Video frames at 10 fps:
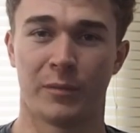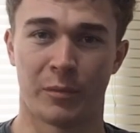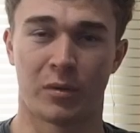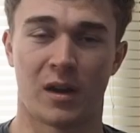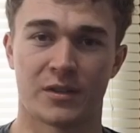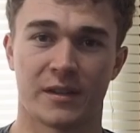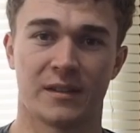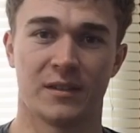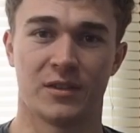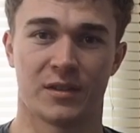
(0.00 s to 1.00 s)
the project,
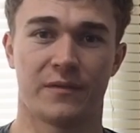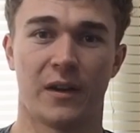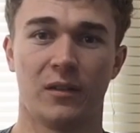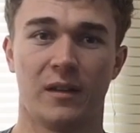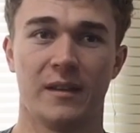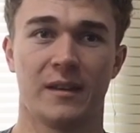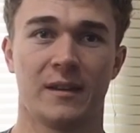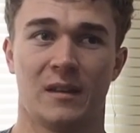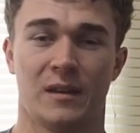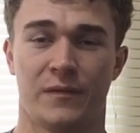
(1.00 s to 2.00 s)
it just felt like
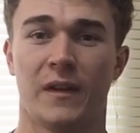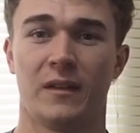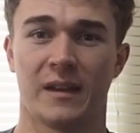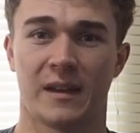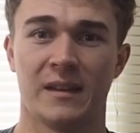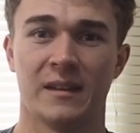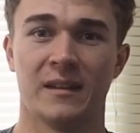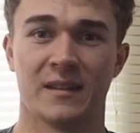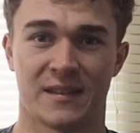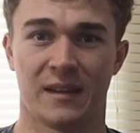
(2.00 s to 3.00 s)
I needed
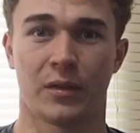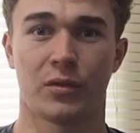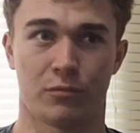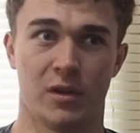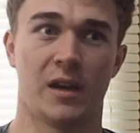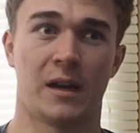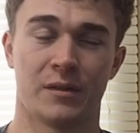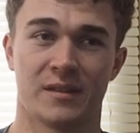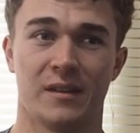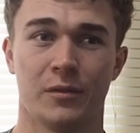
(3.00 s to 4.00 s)
to sink 3
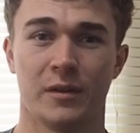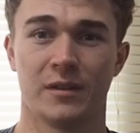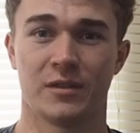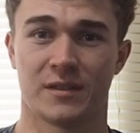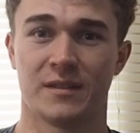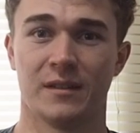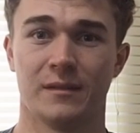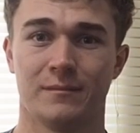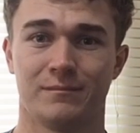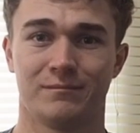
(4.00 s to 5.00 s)
hours into it just to
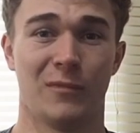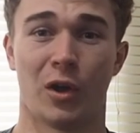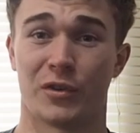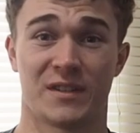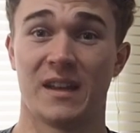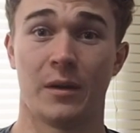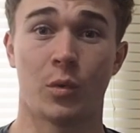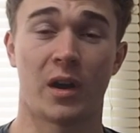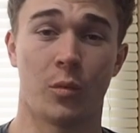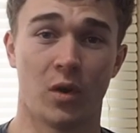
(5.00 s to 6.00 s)
understand
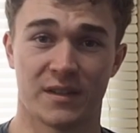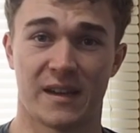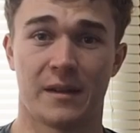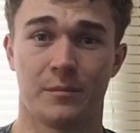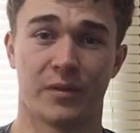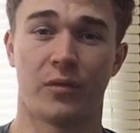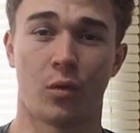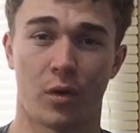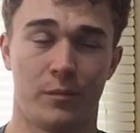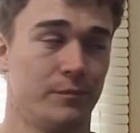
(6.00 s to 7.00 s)
where I was at
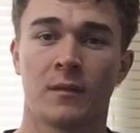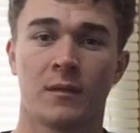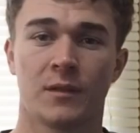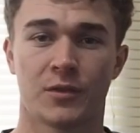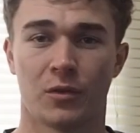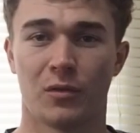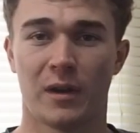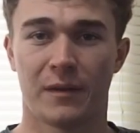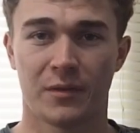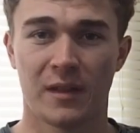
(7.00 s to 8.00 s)
before. So
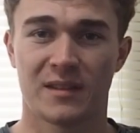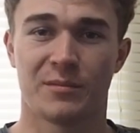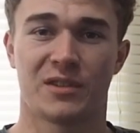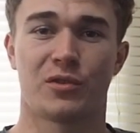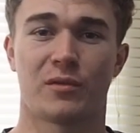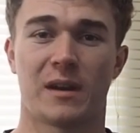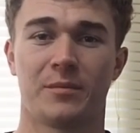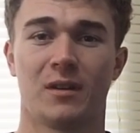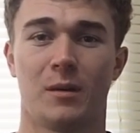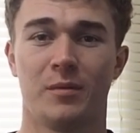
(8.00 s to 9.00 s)
after that semester
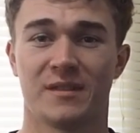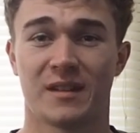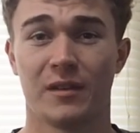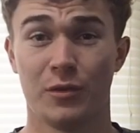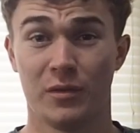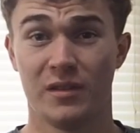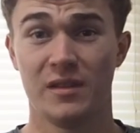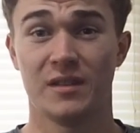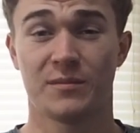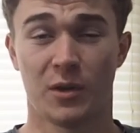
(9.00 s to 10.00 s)
wrapped up, instead of doing
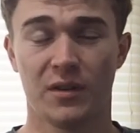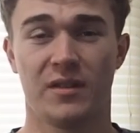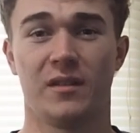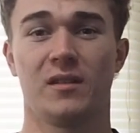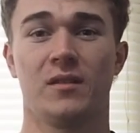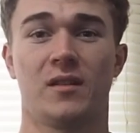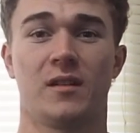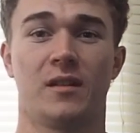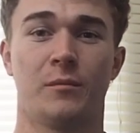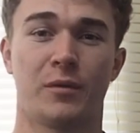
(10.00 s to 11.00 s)
the smart thing
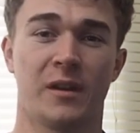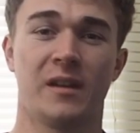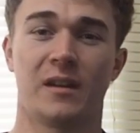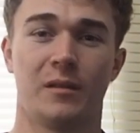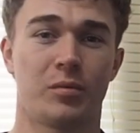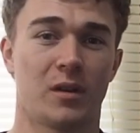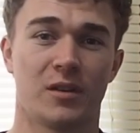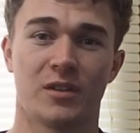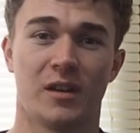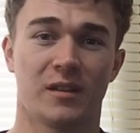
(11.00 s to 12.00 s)
and breaking down the
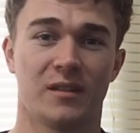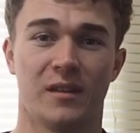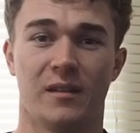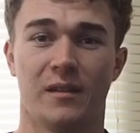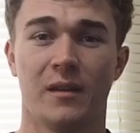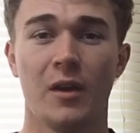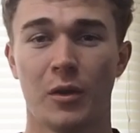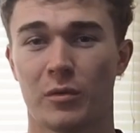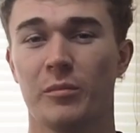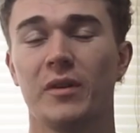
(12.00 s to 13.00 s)
project and
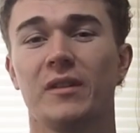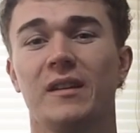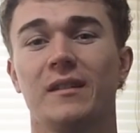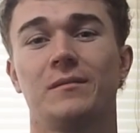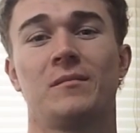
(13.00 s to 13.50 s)
rebuilding it,